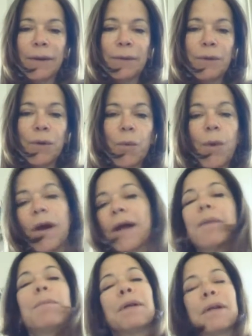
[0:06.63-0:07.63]
I don't know
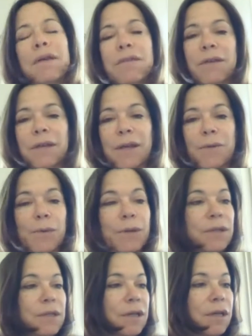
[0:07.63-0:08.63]
why, but I thought I
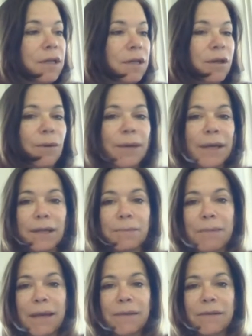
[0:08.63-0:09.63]
would go ahead
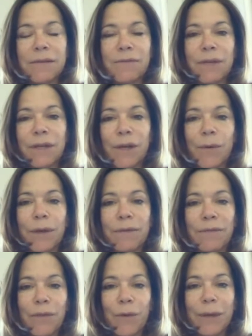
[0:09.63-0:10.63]
and make this video
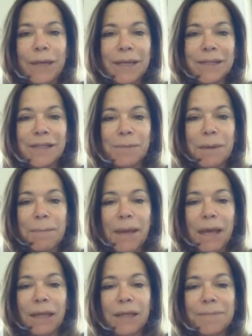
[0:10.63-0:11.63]
even though he needs to be
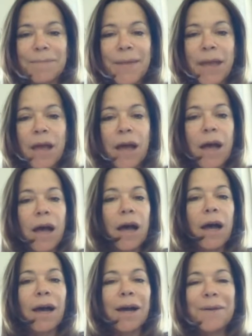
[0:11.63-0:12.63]
petted.
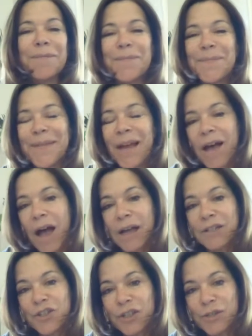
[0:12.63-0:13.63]

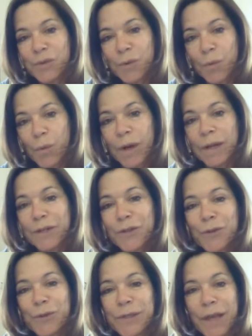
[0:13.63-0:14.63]
I just want
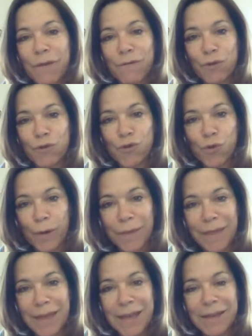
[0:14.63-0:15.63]
to say a few short
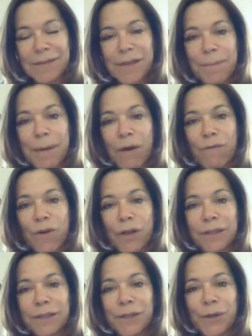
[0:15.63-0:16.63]
things about
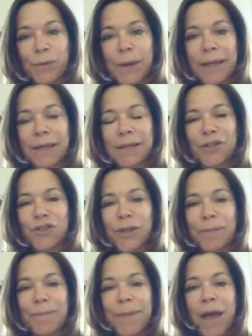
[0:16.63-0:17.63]
volunteer
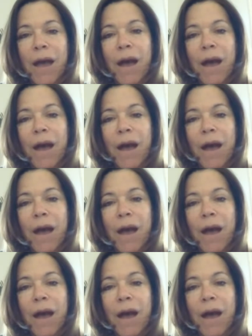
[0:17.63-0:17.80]
recognition.